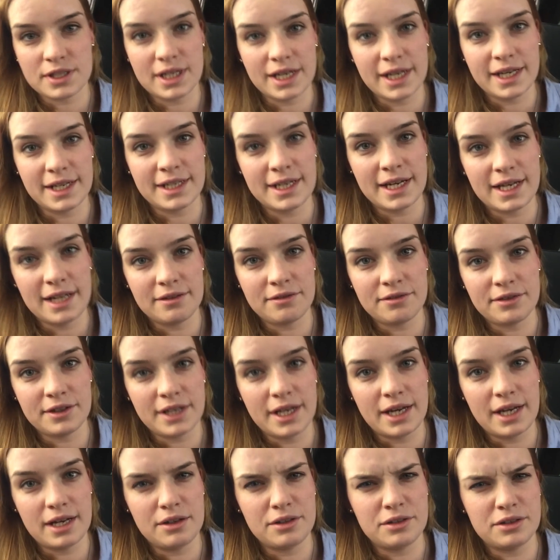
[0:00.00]
late half an
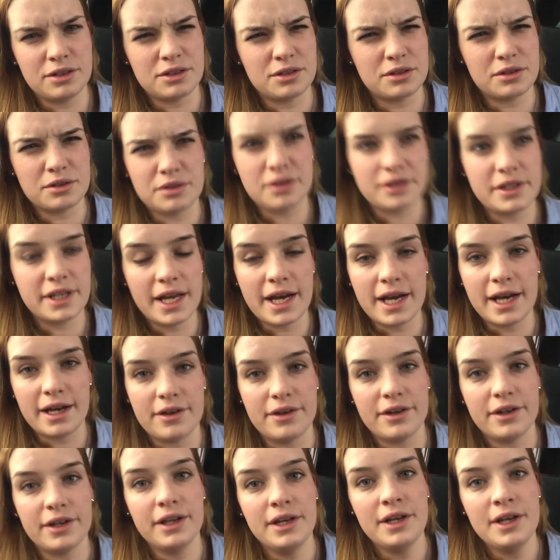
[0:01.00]
hour or an
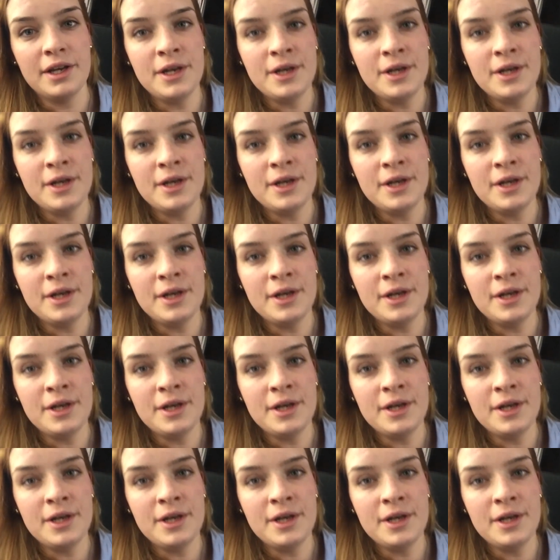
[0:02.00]
hour,